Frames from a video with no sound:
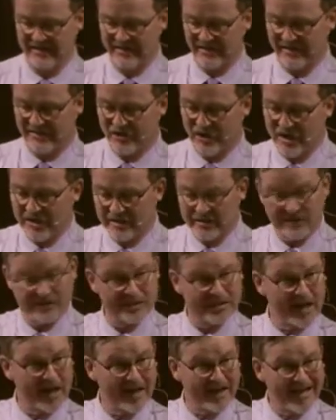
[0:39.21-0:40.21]
Jesus
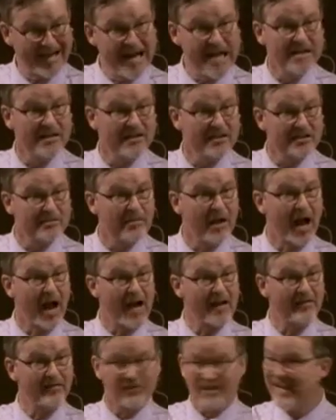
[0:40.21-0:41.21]
said, "It is
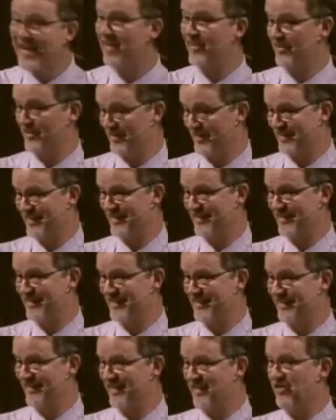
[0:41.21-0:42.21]
by this
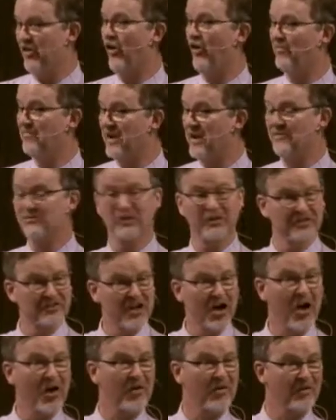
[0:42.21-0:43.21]
that all men will
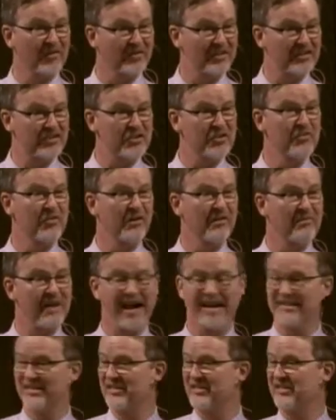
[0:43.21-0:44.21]
know that you are
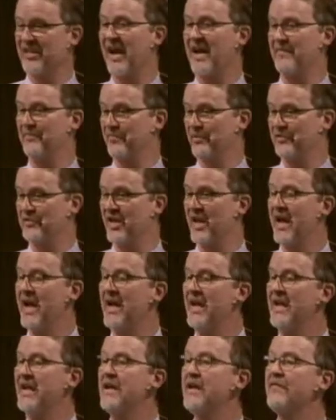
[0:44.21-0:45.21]
my disciples,
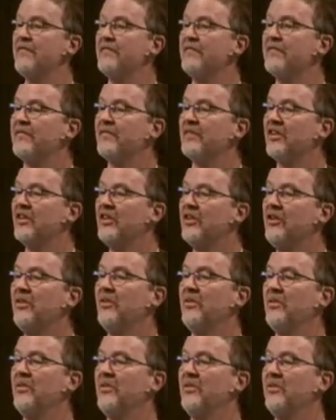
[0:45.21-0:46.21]
if
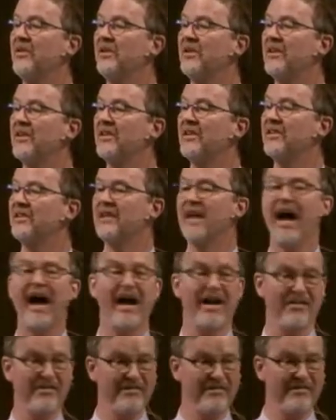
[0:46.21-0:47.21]
you
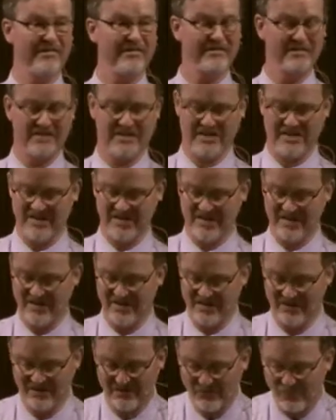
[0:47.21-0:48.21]
love
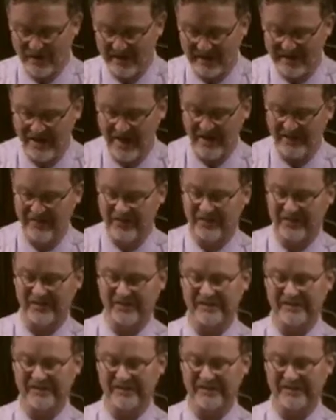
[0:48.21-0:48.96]
one another."